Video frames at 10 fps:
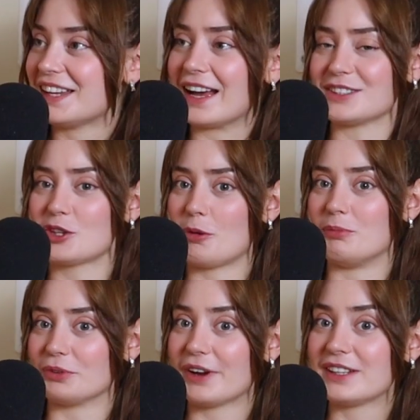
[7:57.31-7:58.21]
Yeah, so
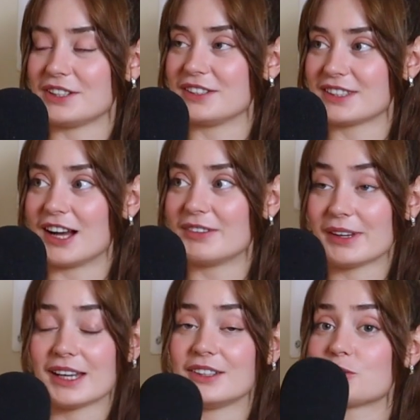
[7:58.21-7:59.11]
brace yourself.
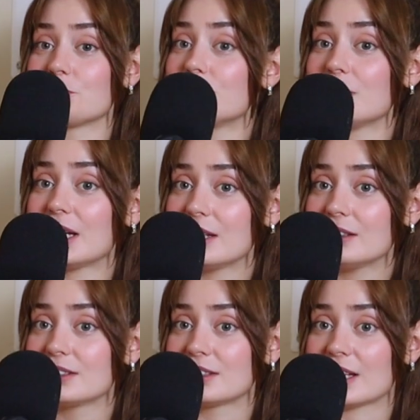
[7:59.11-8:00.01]
And truly,
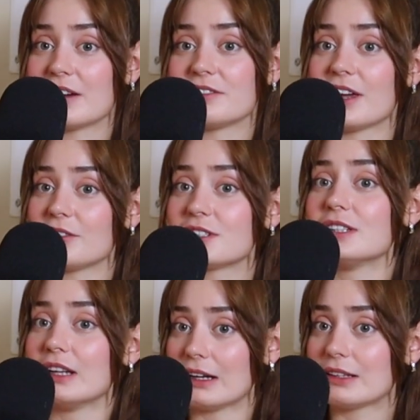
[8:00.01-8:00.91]
I've never
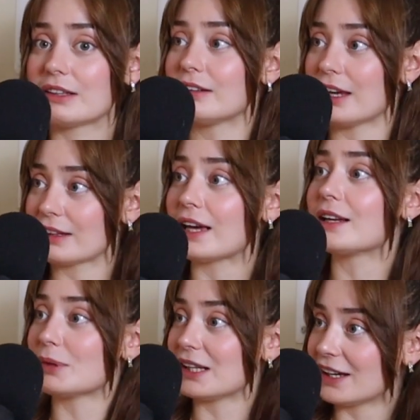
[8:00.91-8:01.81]
seen anything like that
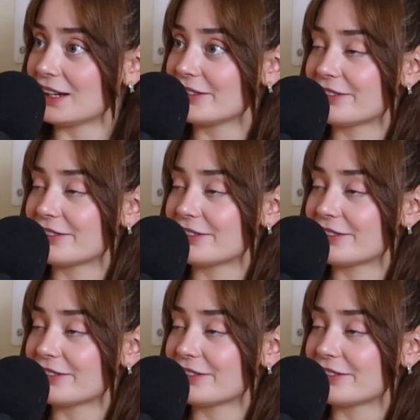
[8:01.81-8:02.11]
in my life.